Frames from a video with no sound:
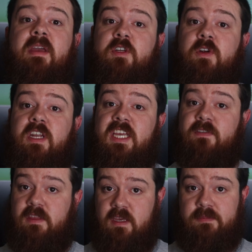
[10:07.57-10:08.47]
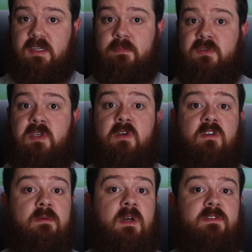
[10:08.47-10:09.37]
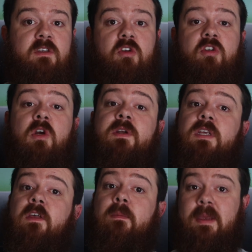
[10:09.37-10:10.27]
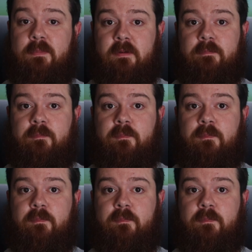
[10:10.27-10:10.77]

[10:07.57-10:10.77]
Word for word: make sure to give it a thumbs up so YouTube knows they should show it to other people.